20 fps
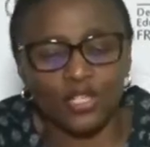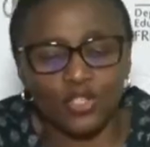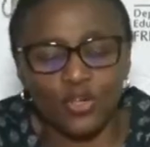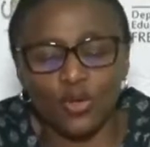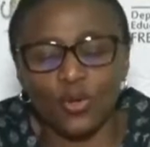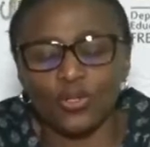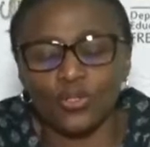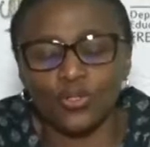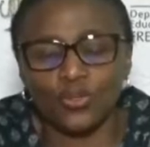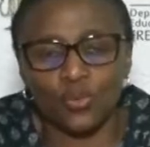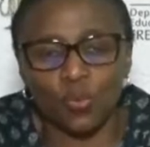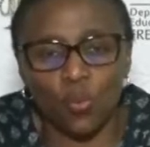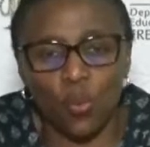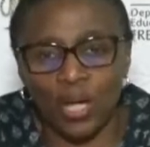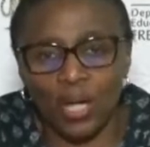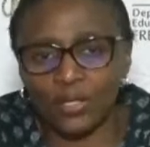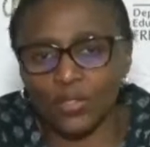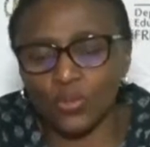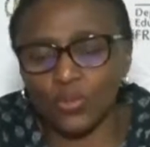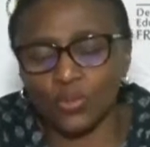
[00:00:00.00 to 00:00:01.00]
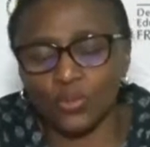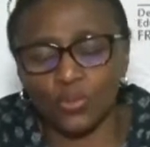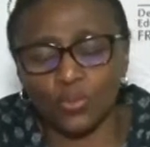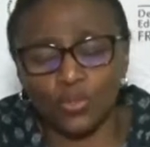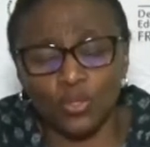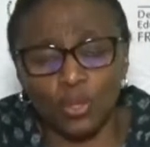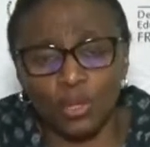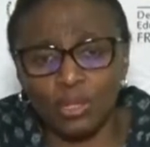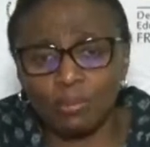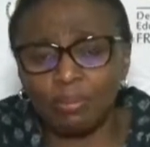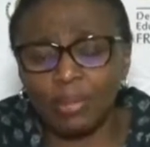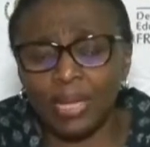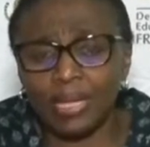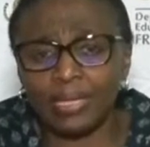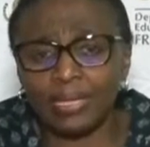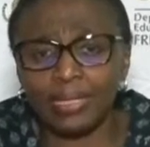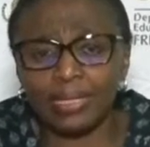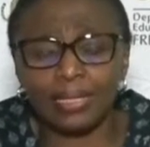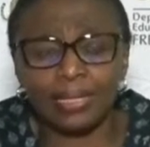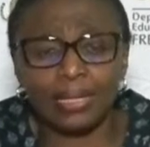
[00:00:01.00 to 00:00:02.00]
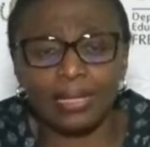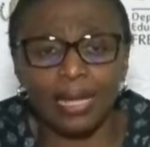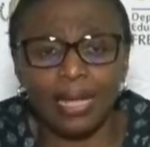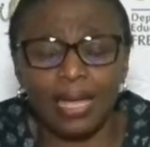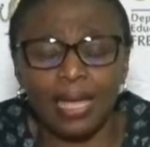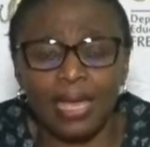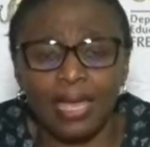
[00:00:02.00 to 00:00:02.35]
taught you what to do. Don't panic.